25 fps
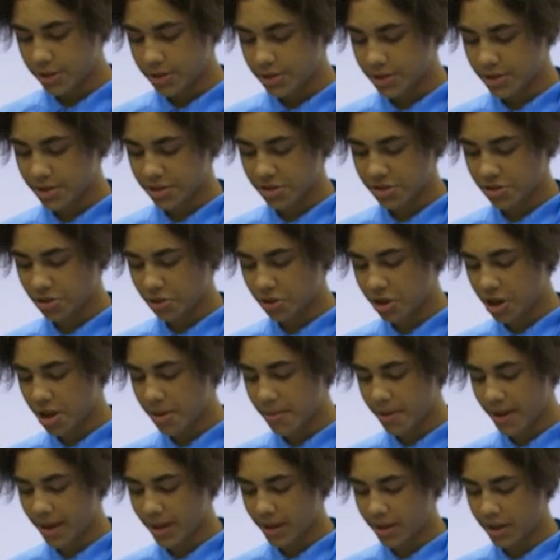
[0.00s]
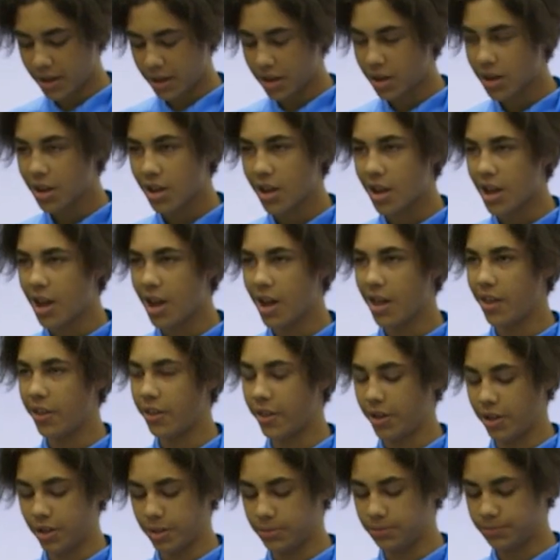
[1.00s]
that means communication
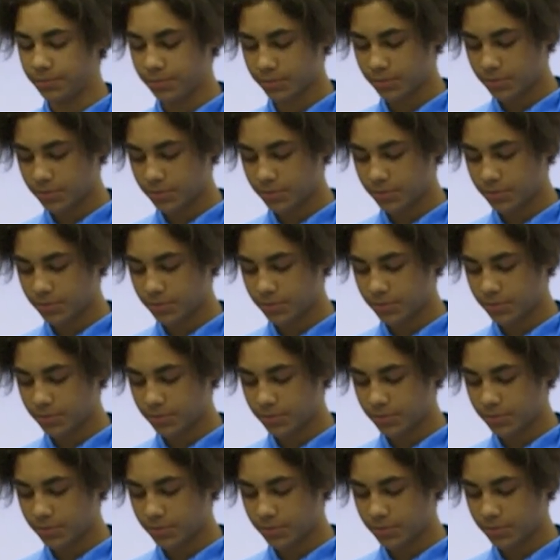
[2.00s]
in other